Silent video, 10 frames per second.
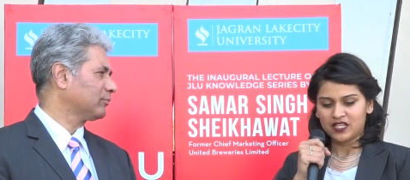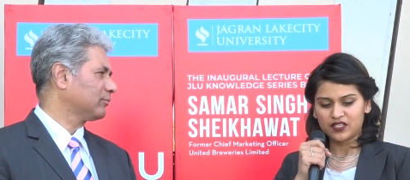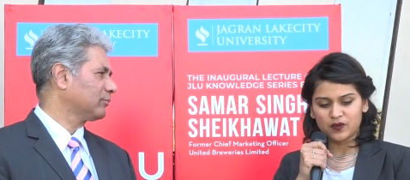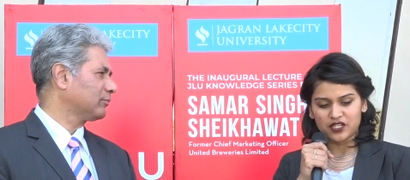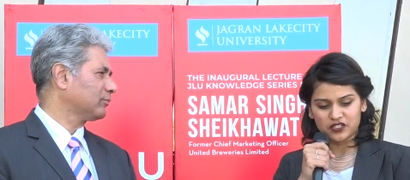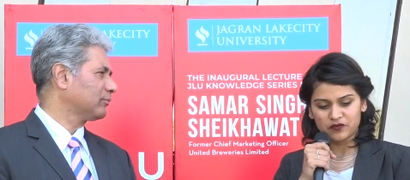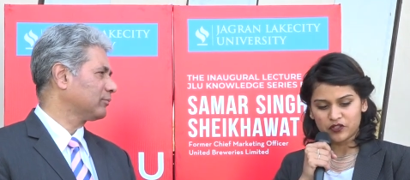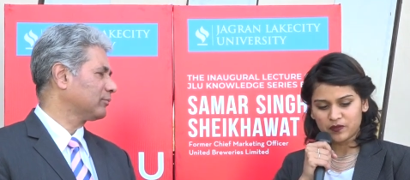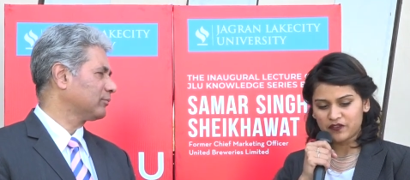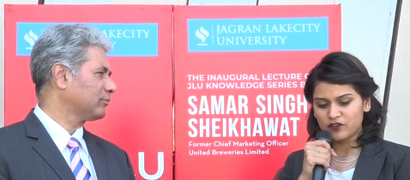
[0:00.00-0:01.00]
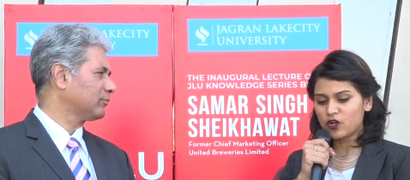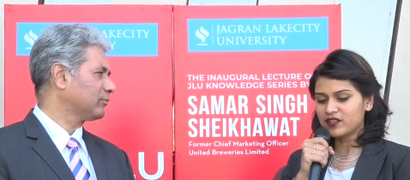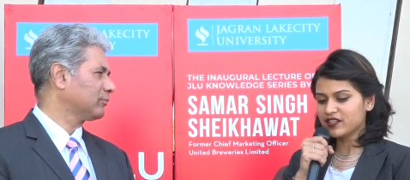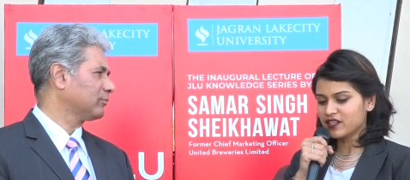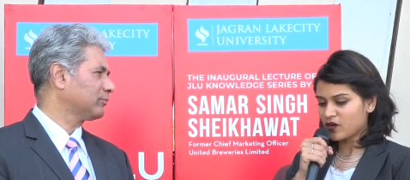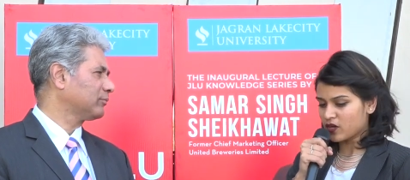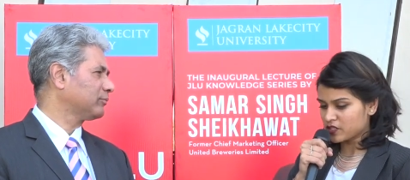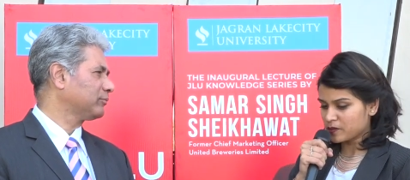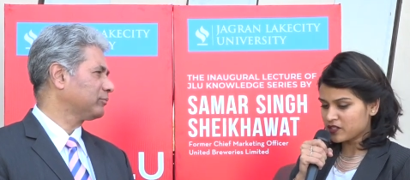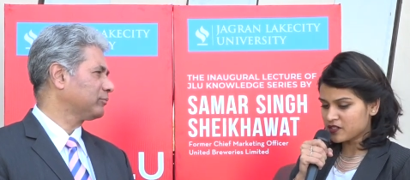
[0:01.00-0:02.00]
Speaker 1: The question would be for all the young
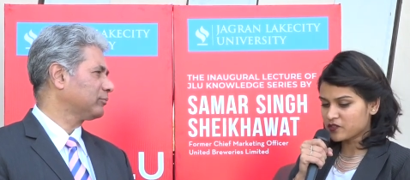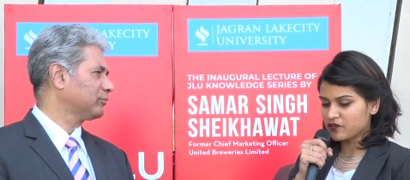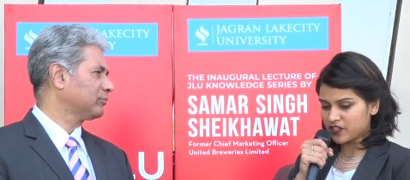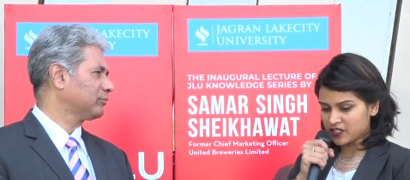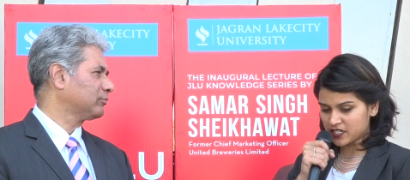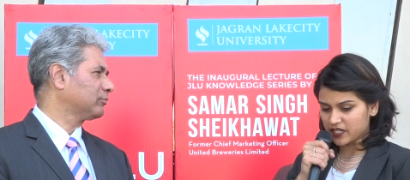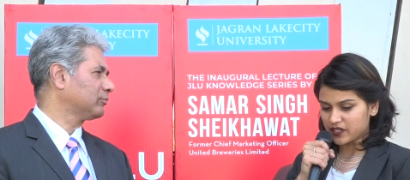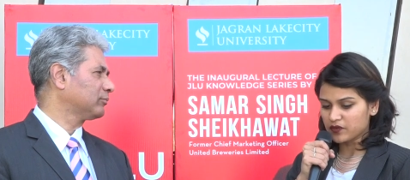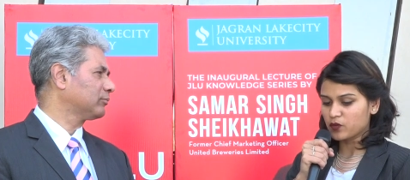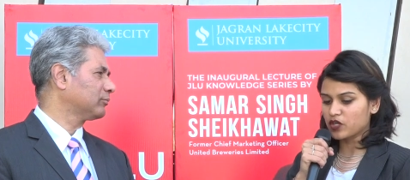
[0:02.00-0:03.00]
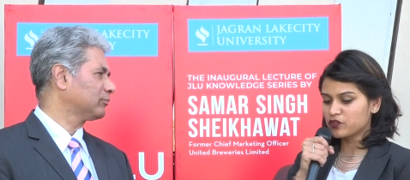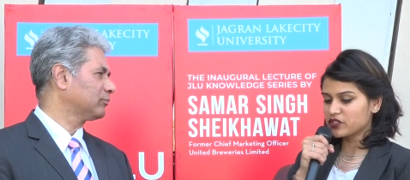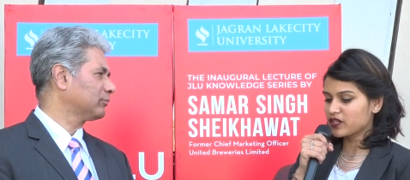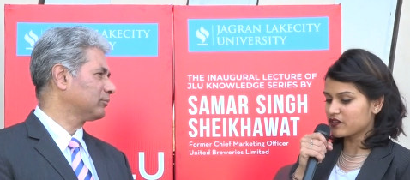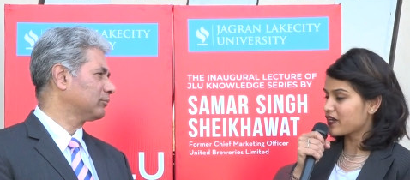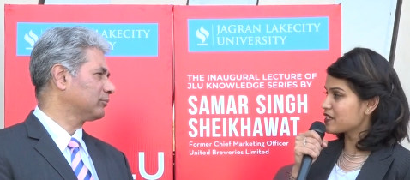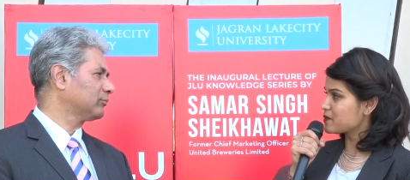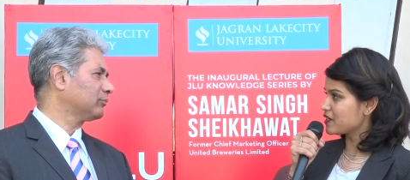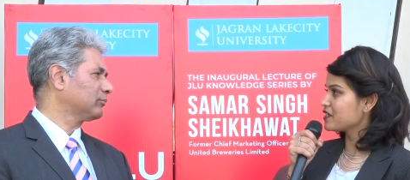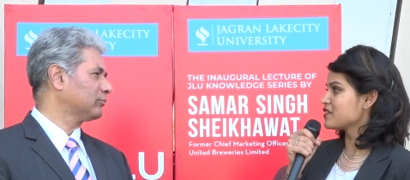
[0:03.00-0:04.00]
entrepreneurs of India, what would your advice
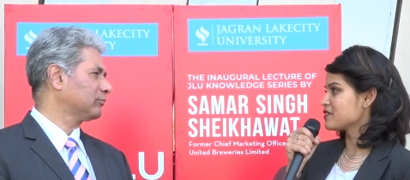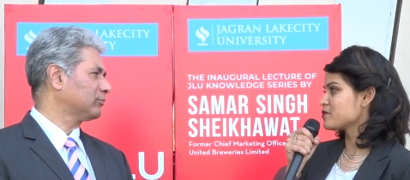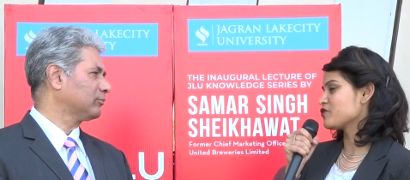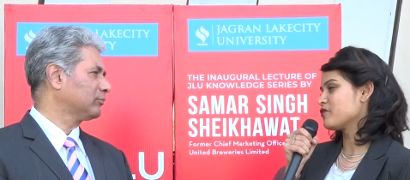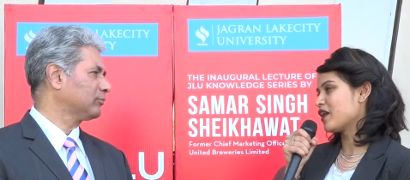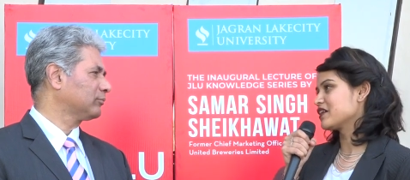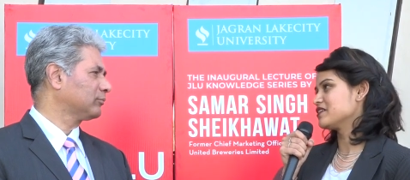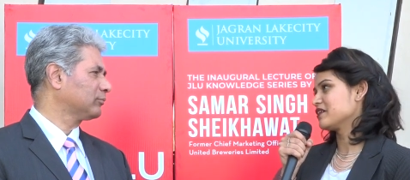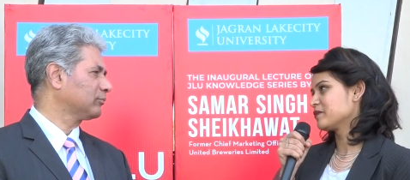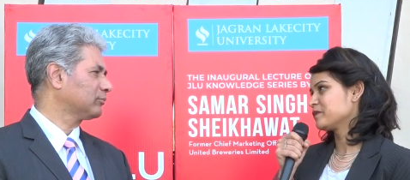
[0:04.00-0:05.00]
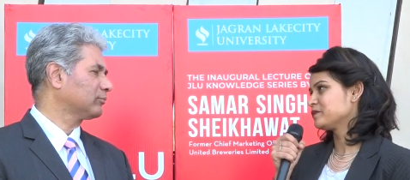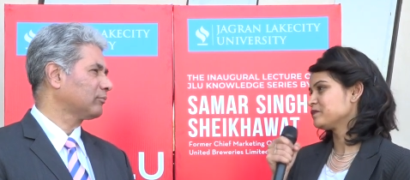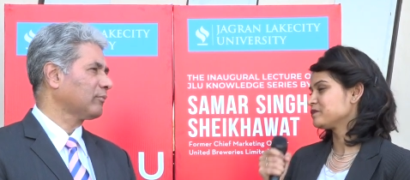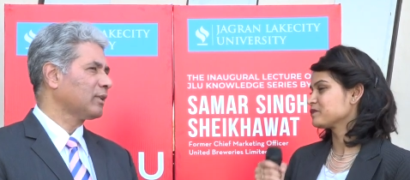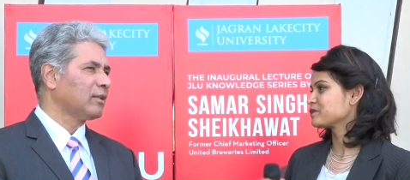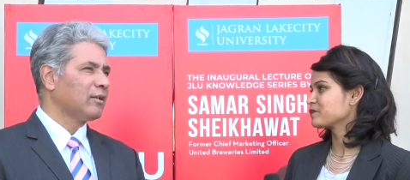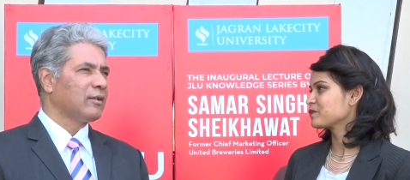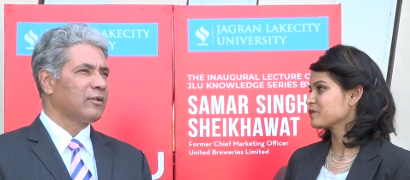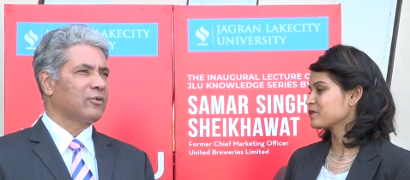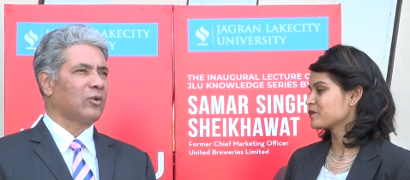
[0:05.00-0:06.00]
be in terms of marketing?
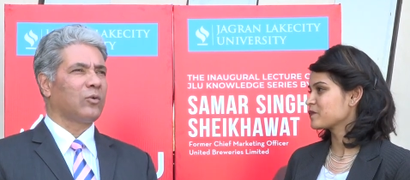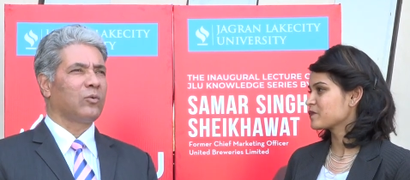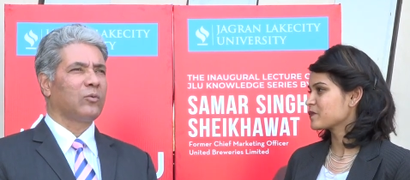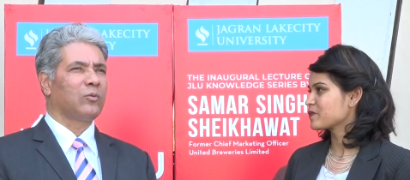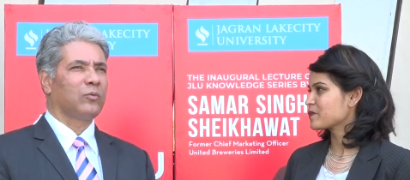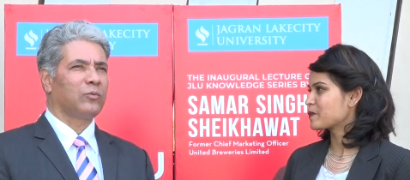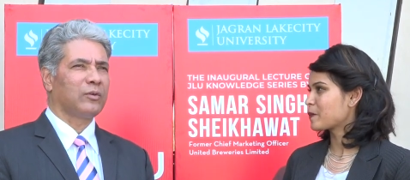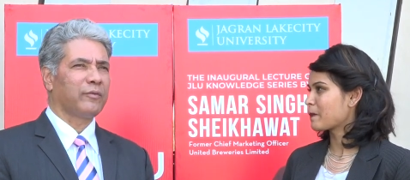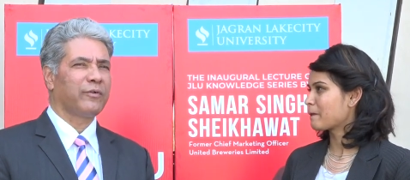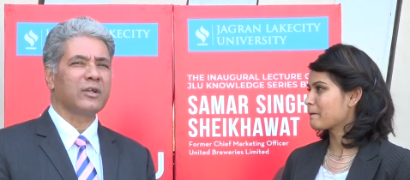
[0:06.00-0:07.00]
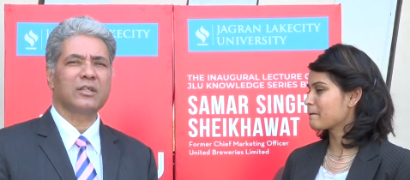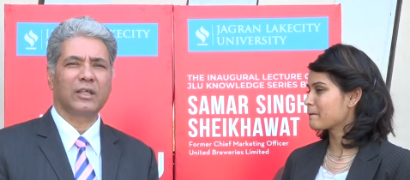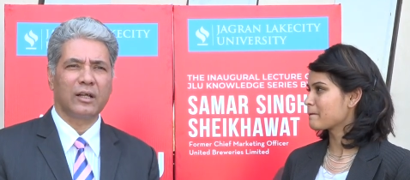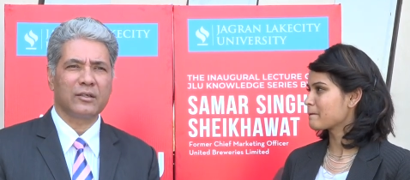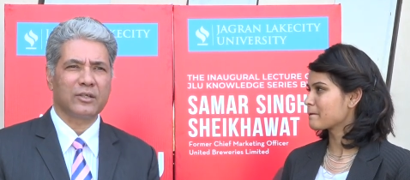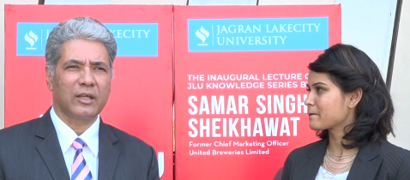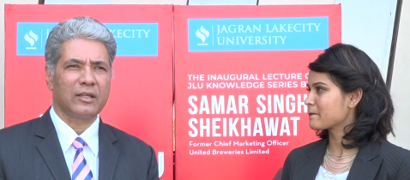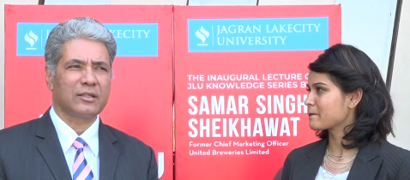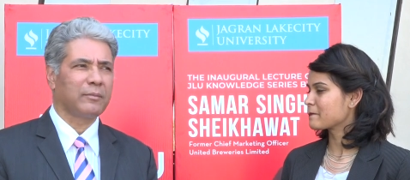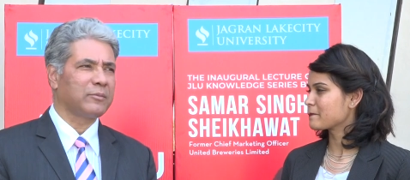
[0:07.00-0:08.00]
Speaker 2: So, the first thing I'll say
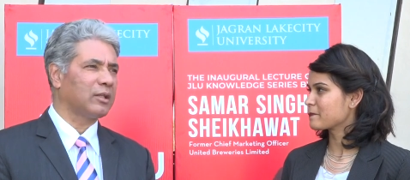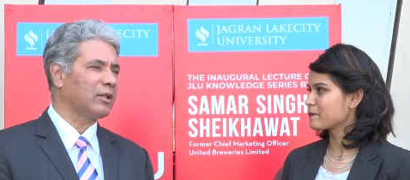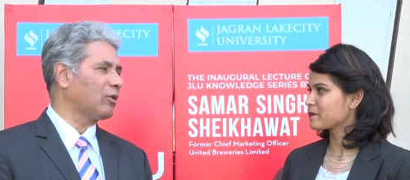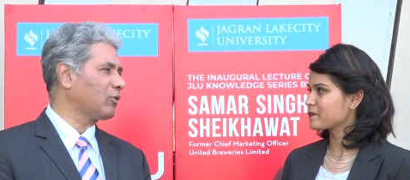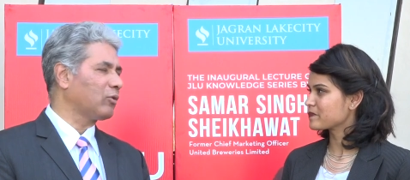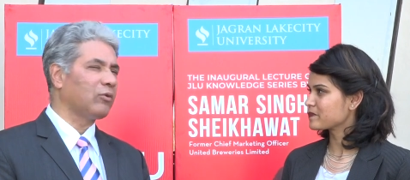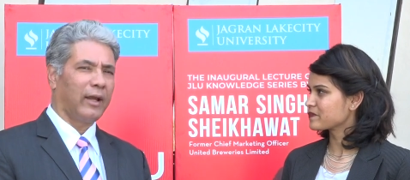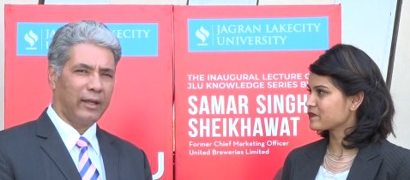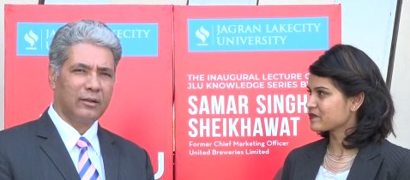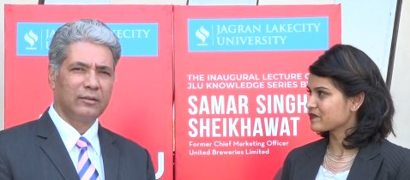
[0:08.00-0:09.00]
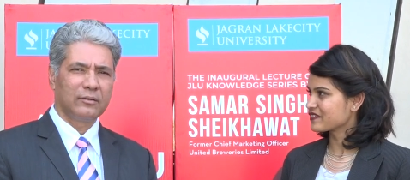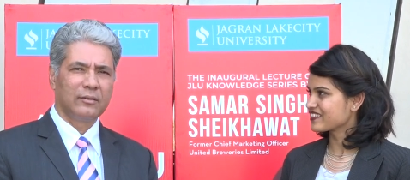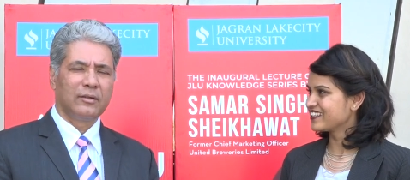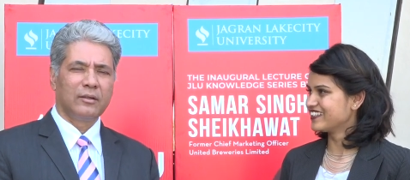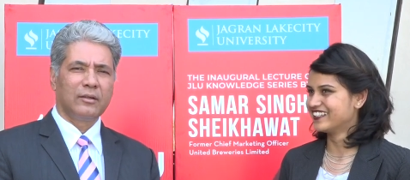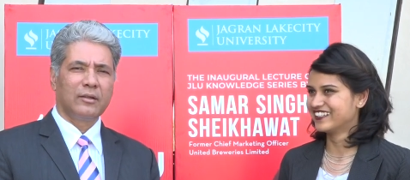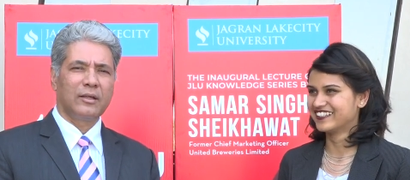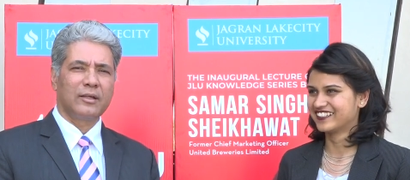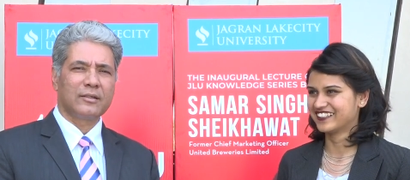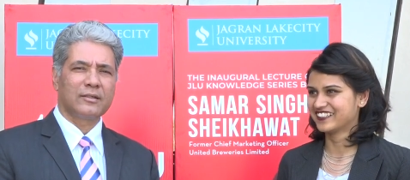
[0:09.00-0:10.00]
is something that I'm going to like
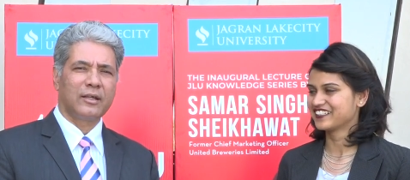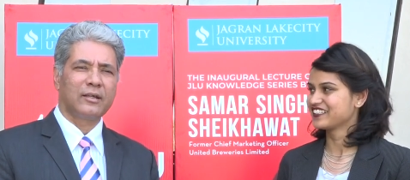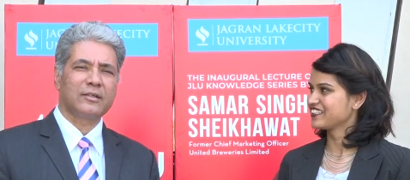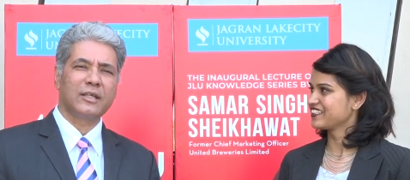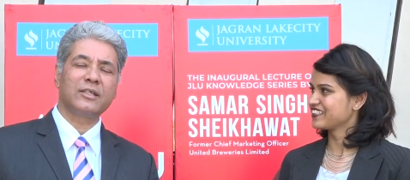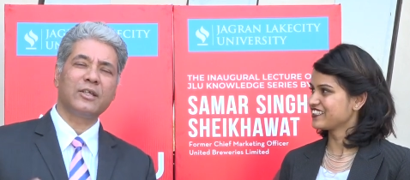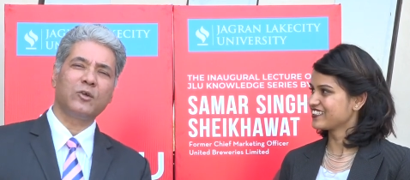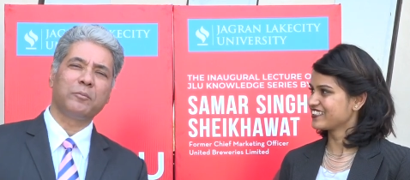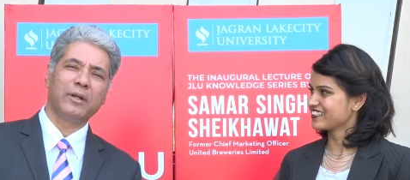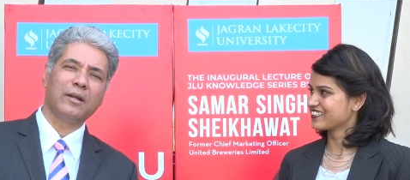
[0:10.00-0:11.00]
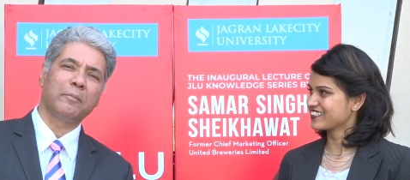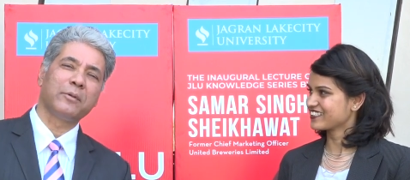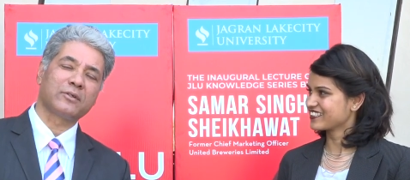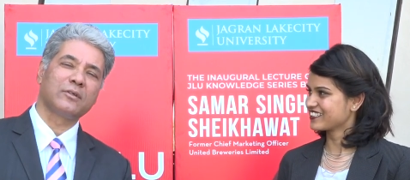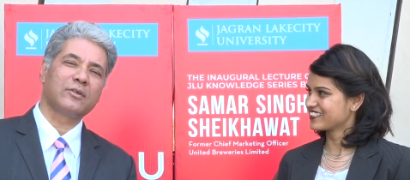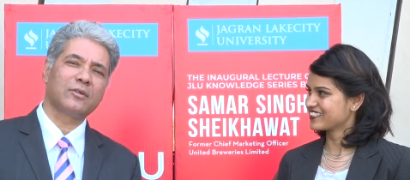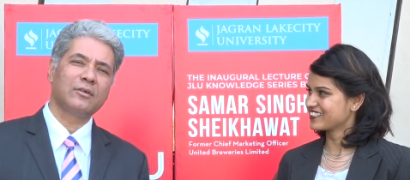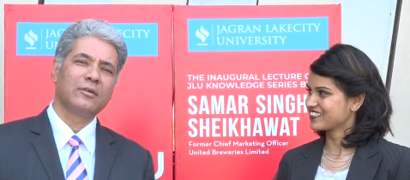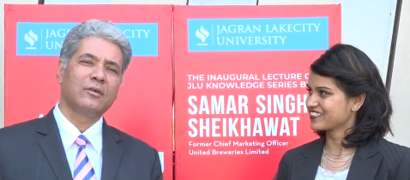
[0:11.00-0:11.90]
is it is easy to build a business